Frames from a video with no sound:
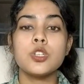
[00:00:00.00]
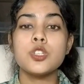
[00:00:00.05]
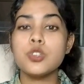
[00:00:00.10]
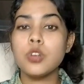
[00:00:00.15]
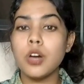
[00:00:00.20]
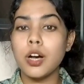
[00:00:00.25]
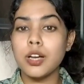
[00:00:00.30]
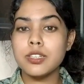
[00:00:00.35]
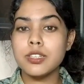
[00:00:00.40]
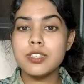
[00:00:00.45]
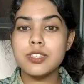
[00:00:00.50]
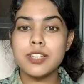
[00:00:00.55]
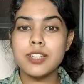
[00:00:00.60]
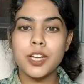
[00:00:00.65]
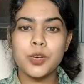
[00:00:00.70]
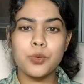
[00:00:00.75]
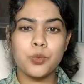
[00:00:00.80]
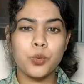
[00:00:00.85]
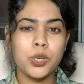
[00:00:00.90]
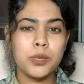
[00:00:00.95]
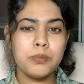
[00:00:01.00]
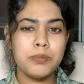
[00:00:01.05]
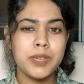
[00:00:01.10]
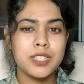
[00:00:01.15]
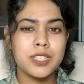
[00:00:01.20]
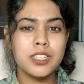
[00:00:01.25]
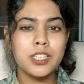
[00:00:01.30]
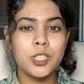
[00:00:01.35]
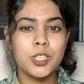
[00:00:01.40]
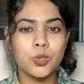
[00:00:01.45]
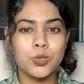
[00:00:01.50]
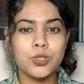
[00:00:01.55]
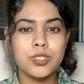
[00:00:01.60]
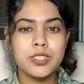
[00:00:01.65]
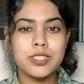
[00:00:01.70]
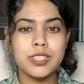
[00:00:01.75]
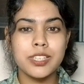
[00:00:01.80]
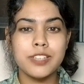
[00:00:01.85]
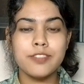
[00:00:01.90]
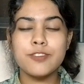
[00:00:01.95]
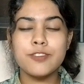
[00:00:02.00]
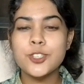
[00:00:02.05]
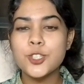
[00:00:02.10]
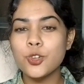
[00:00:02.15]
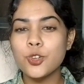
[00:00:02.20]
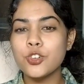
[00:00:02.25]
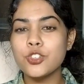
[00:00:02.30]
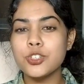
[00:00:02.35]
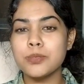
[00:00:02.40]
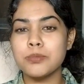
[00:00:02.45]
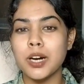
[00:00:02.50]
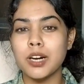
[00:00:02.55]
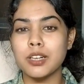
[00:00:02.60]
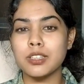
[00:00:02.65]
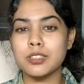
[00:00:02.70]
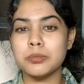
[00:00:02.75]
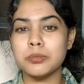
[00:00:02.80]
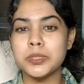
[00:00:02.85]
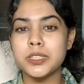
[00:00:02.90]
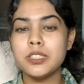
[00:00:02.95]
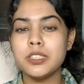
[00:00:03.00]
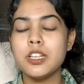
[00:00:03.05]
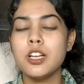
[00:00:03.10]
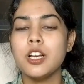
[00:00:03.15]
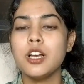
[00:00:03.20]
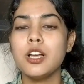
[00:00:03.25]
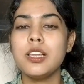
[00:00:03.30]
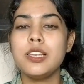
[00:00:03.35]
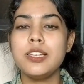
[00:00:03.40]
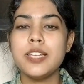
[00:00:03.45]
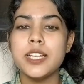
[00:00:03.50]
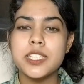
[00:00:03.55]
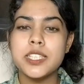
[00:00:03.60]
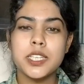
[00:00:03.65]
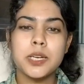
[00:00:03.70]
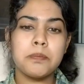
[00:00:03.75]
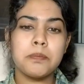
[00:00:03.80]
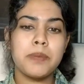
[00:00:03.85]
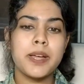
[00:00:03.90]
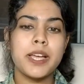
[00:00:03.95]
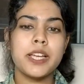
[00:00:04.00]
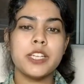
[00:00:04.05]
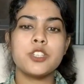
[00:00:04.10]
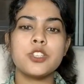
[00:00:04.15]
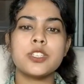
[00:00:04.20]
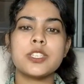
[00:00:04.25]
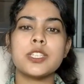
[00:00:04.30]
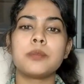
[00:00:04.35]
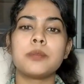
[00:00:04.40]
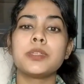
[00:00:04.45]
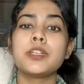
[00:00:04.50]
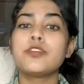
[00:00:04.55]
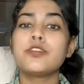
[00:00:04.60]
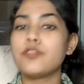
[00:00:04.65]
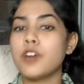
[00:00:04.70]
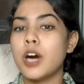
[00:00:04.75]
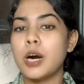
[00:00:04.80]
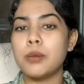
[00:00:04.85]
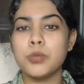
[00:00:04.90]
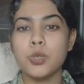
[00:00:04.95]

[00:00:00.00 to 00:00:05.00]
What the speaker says: To understand what makes the lotus leaf so remarkable, let's compare it to something far